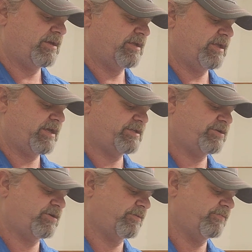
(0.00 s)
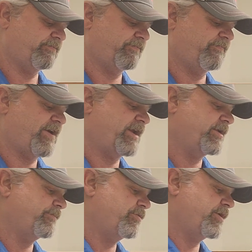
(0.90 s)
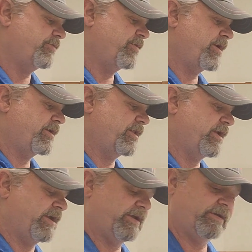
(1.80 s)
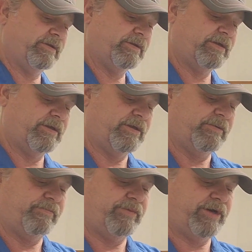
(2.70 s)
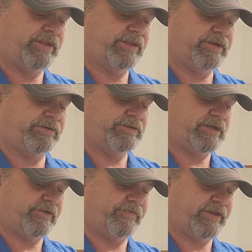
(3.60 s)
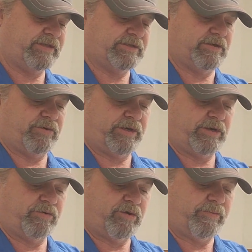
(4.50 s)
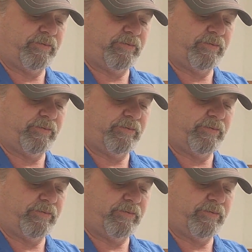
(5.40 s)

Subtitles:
Yes, you can find it pretty readily, but the new stuff is going to go up in